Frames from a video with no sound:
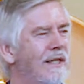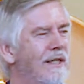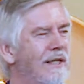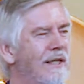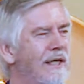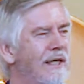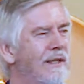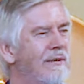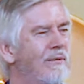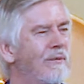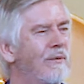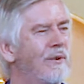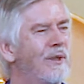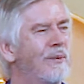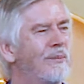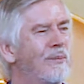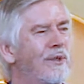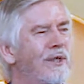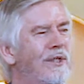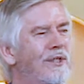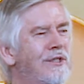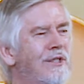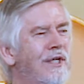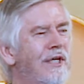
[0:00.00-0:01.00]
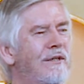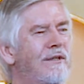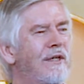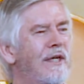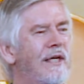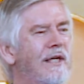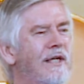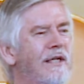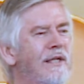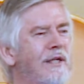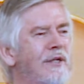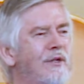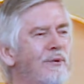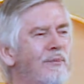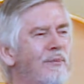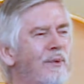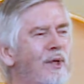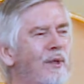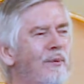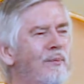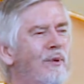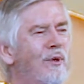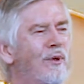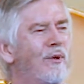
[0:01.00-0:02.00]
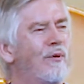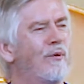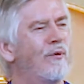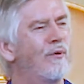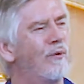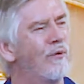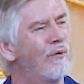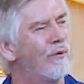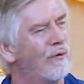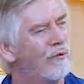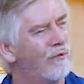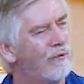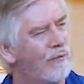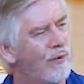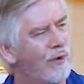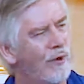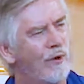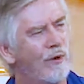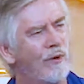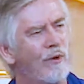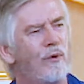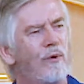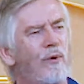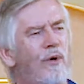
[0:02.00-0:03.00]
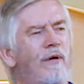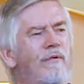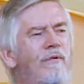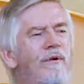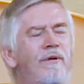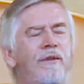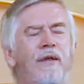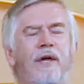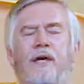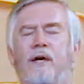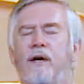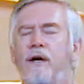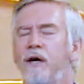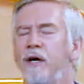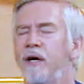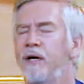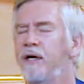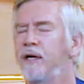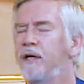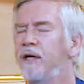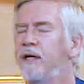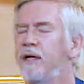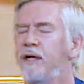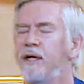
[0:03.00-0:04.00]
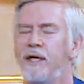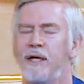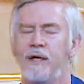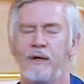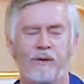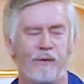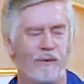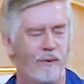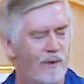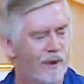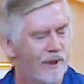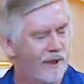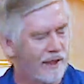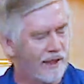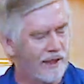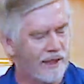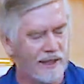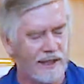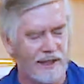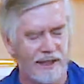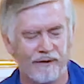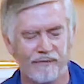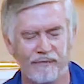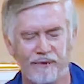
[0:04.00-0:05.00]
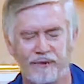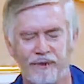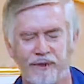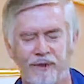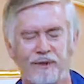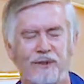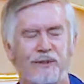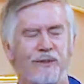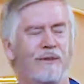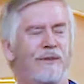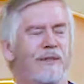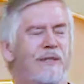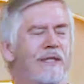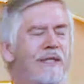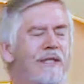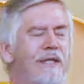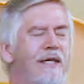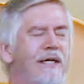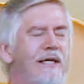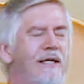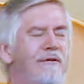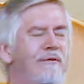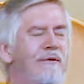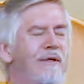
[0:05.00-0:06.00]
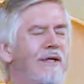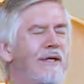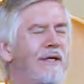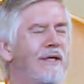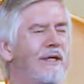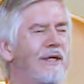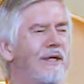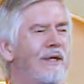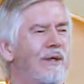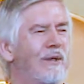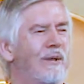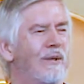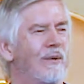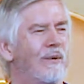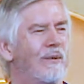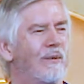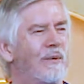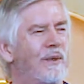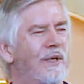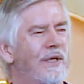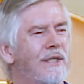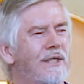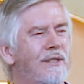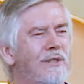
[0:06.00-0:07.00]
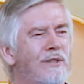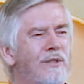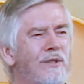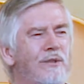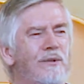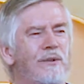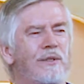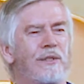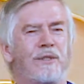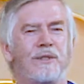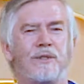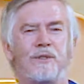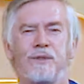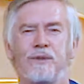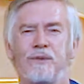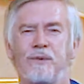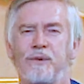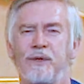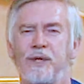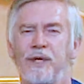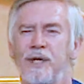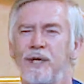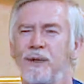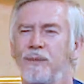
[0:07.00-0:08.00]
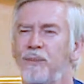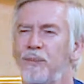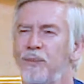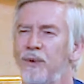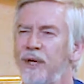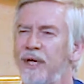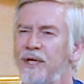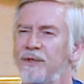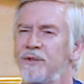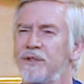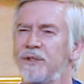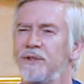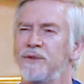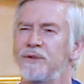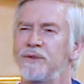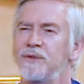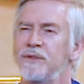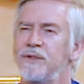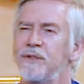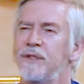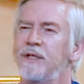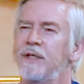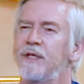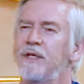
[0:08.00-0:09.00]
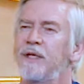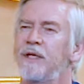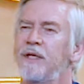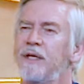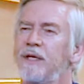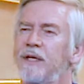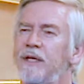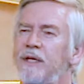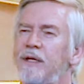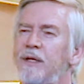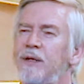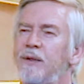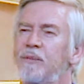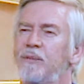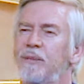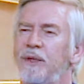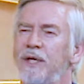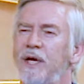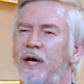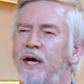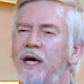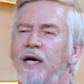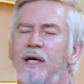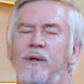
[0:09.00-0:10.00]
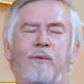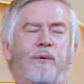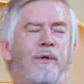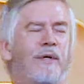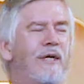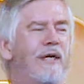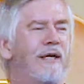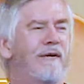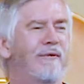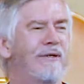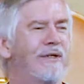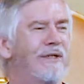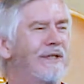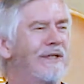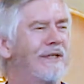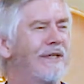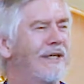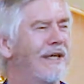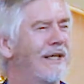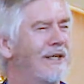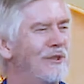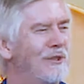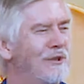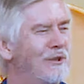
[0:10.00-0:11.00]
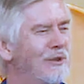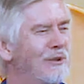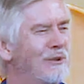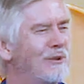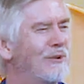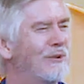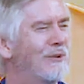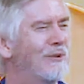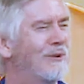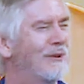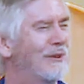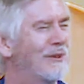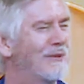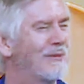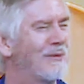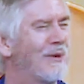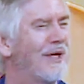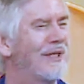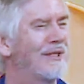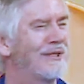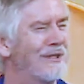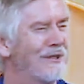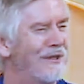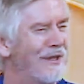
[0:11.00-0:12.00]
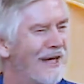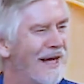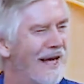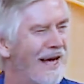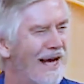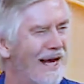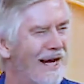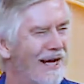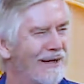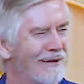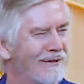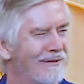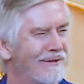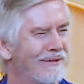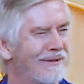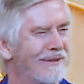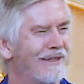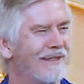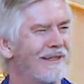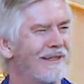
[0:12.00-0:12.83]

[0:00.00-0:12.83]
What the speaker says: then we appreciate that in other people for whoever they are, whatever they're doing in life, we can tune into their presence behind whatever unusual expression they have.